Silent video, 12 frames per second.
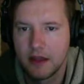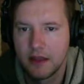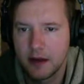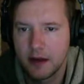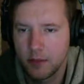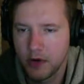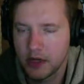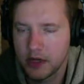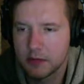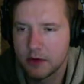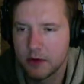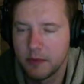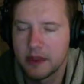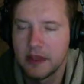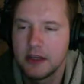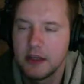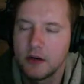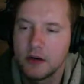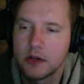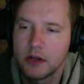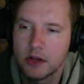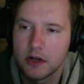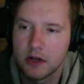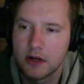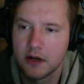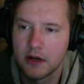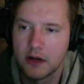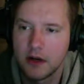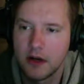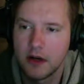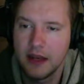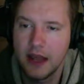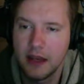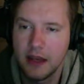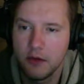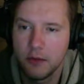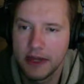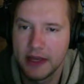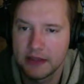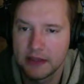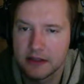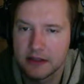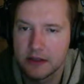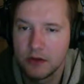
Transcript: that are predictable, but they don't occur on an annual basis.